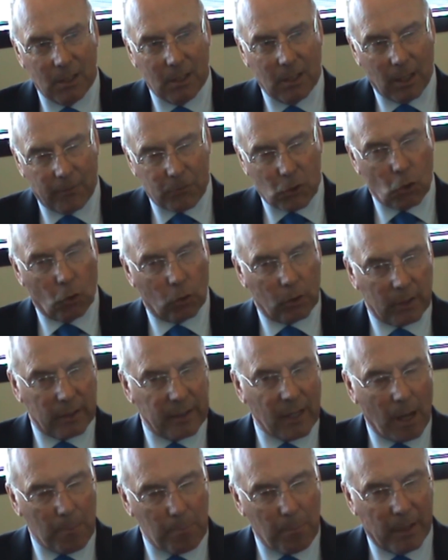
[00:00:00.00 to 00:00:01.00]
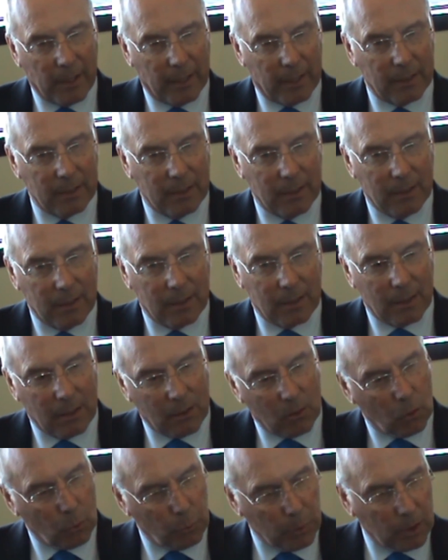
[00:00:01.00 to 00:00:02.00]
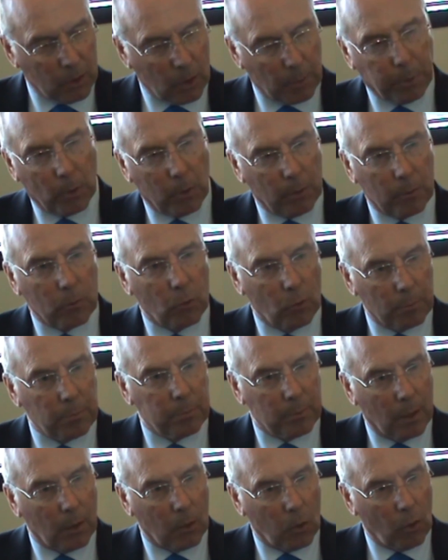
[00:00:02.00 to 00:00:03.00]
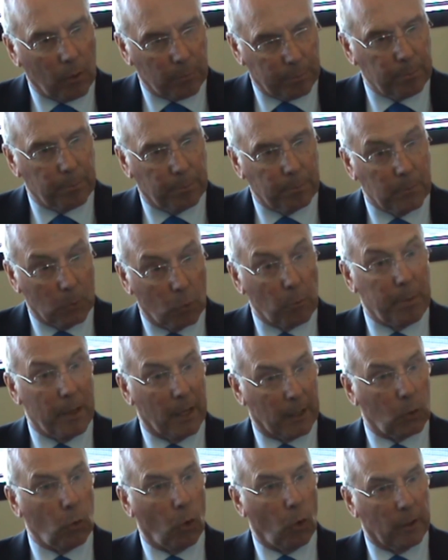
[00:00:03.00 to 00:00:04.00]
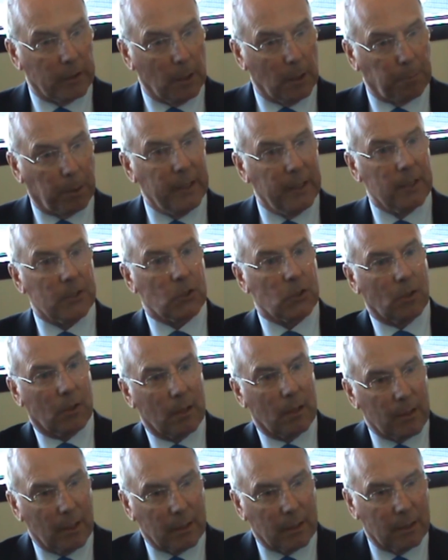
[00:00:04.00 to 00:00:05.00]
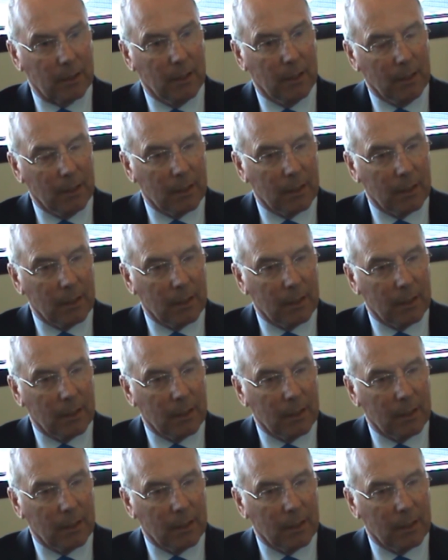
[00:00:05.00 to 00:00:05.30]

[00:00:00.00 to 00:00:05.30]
If Jock had that money, you know, we could have probably got a lot of, you know, better quality players, sort of thing.